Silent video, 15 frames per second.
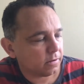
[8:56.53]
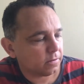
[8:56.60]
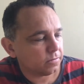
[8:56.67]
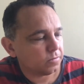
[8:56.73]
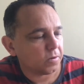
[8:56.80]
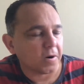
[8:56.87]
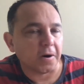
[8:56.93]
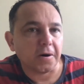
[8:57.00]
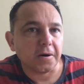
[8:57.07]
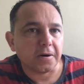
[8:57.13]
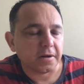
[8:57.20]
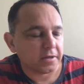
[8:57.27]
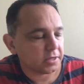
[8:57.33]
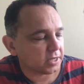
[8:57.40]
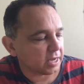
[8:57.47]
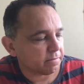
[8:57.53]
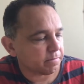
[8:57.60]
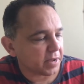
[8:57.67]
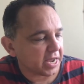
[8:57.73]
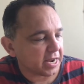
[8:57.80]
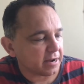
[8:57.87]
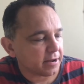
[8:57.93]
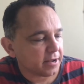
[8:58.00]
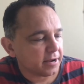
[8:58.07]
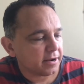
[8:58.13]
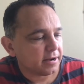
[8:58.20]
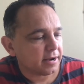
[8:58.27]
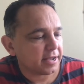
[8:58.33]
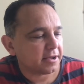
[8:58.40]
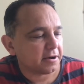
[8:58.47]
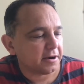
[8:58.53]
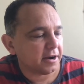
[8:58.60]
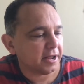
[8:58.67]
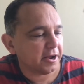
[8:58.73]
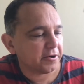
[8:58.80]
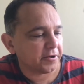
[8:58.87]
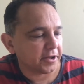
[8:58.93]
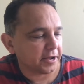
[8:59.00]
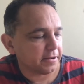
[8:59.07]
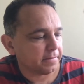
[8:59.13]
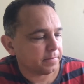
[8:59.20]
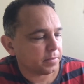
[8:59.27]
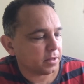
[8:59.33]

What? Said Bean. I can't hear you.